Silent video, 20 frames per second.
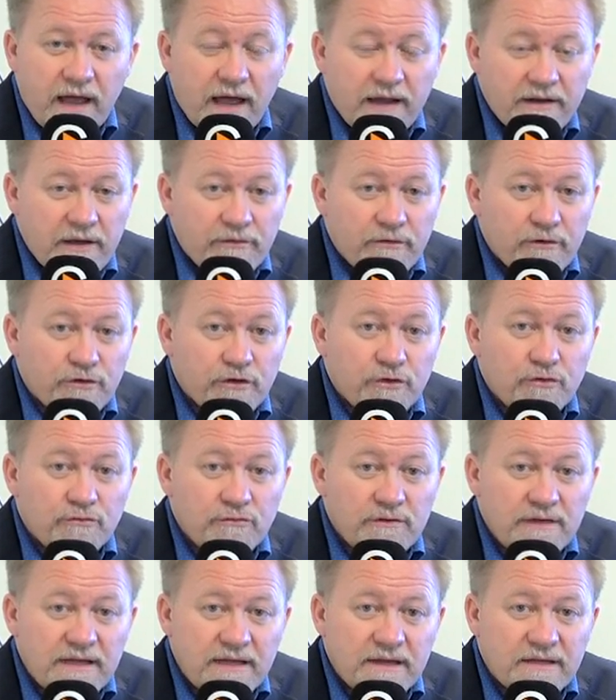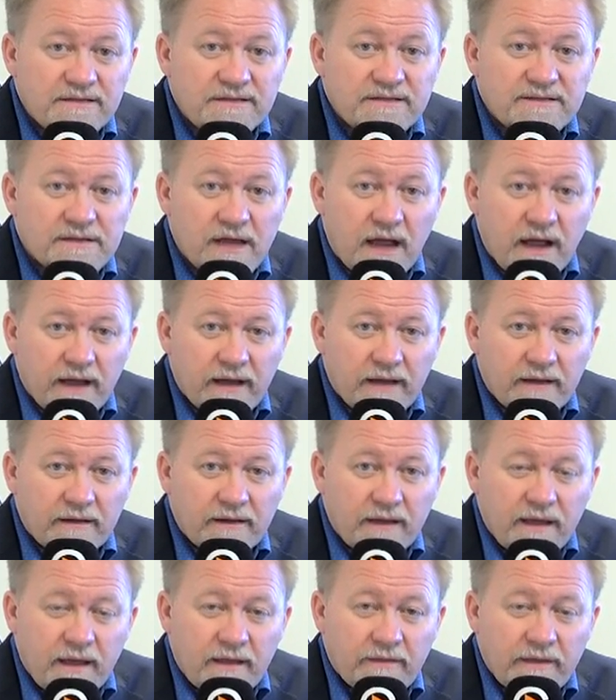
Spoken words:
Another unique design